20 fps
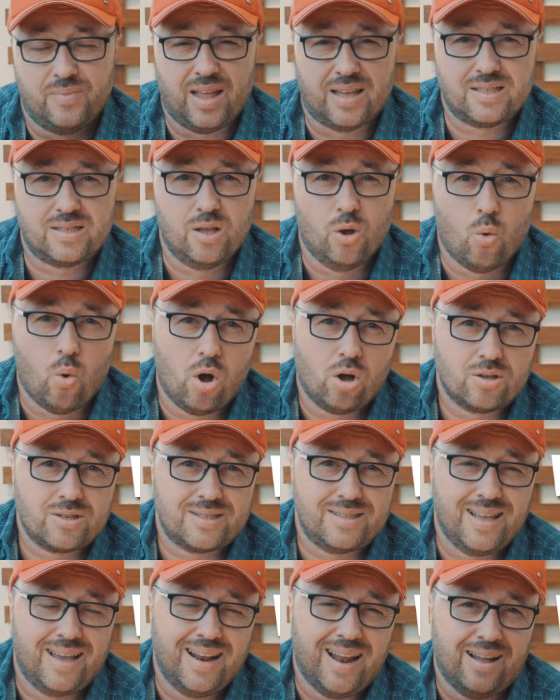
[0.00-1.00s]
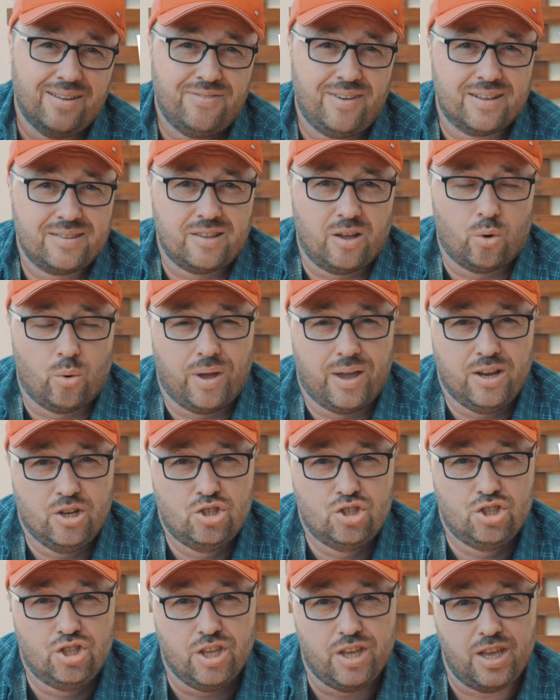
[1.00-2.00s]
Does the Walksnail Avatar
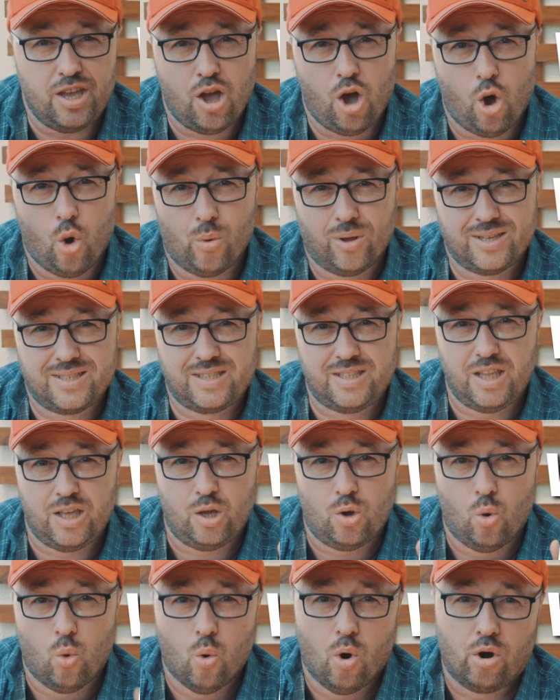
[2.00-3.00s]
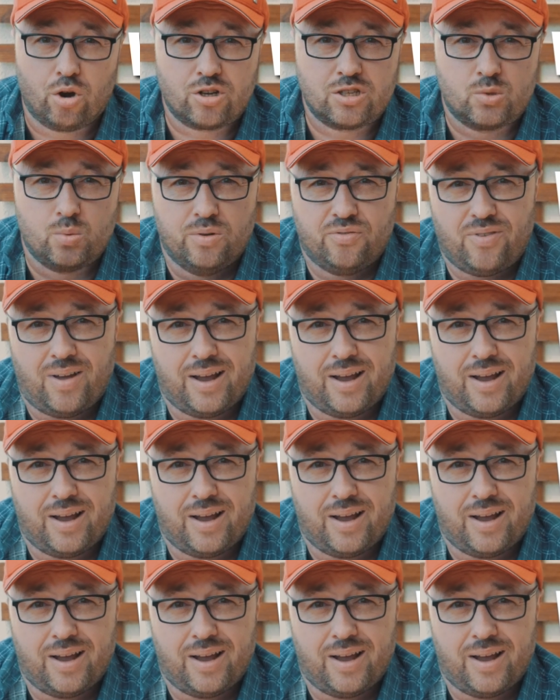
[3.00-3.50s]
HD OSD works with